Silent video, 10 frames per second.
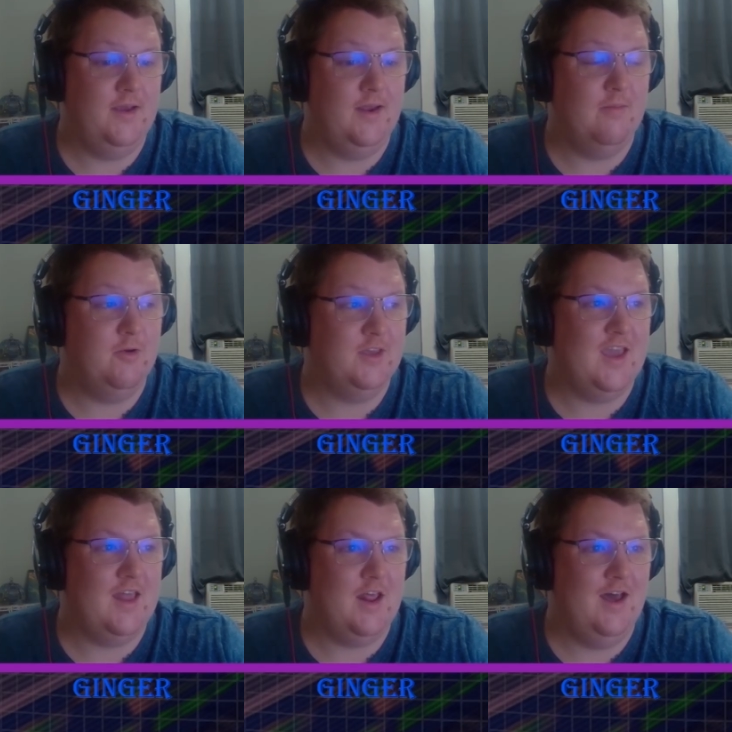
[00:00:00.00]
being able to
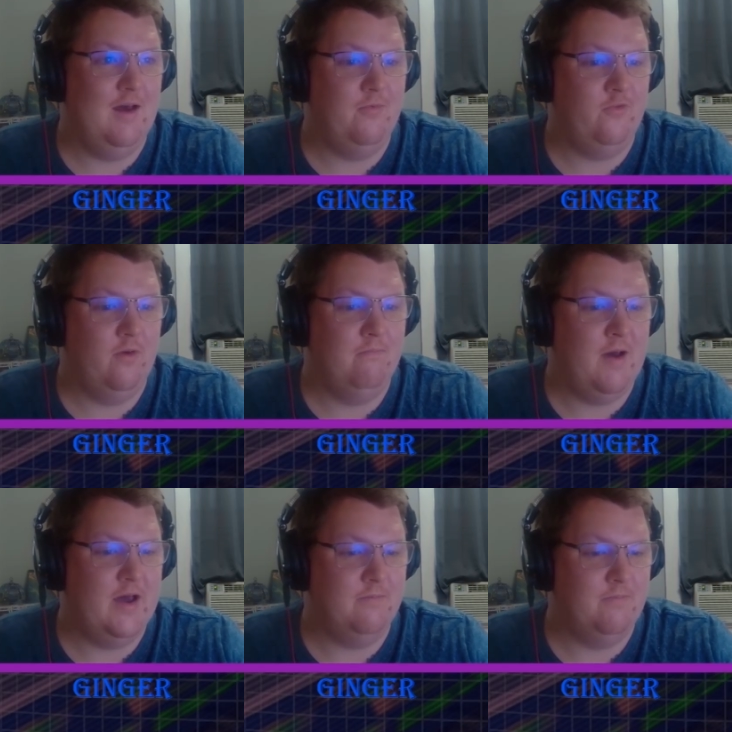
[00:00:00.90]
get up from
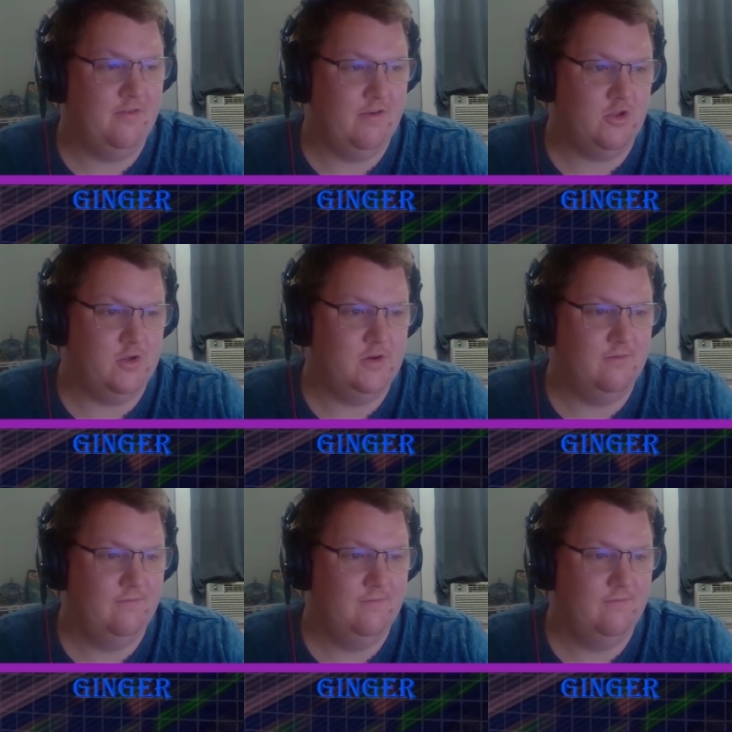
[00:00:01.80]
bottom position.